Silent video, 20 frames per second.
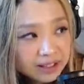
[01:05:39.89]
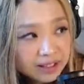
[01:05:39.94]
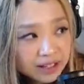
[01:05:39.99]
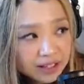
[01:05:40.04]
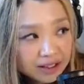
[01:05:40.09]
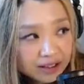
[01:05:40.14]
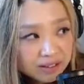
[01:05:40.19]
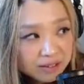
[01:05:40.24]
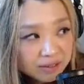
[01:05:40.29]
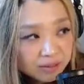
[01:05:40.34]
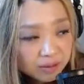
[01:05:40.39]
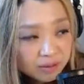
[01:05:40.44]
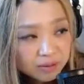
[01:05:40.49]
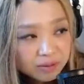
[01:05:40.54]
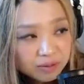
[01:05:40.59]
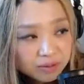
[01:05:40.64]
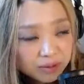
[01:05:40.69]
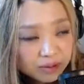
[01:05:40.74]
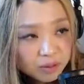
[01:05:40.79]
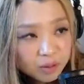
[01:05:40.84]
like
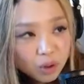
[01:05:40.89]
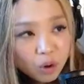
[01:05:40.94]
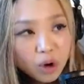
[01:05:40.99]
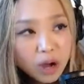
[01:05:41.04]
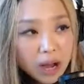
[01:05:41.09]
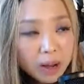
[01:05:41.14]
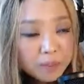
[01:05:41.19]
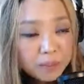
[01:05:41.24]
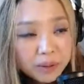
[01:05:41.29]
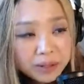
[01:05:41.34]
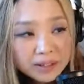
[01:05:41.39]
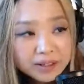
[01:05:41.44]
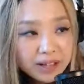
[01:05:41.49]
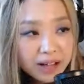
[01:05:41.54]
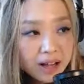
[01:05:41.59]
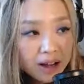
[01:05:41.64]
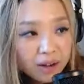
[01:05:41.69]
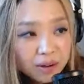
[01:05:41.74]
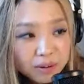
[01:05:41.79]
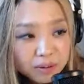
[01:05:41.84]
no up and
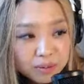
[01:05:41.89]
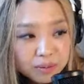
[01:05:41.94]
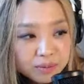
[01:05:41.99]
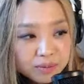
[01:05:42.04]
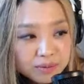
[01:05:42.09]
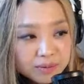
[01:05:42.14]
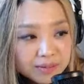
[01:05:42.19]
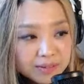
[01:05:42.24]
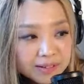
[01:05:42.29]
down.